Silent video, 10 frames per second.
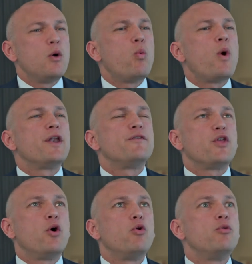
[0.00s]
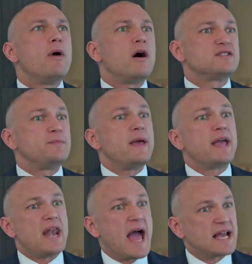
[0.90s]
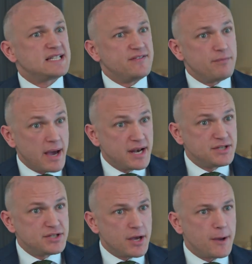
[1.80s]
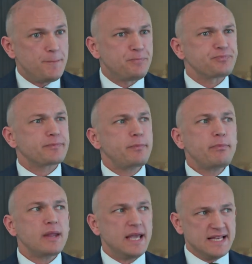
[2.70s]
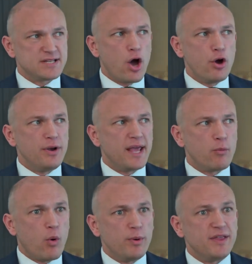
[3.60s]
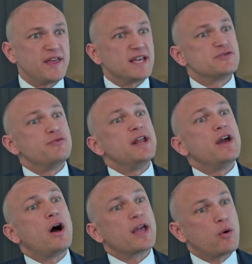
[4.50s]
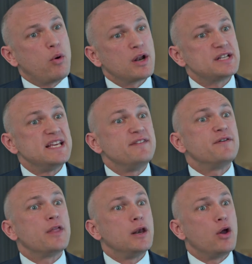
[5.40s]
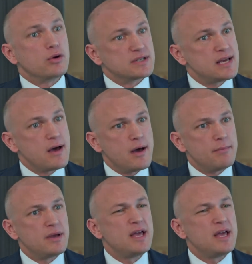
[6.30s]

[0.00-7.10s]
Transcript: One of the hallmarks of being an active manager is owning what we think is really high quality for the long term,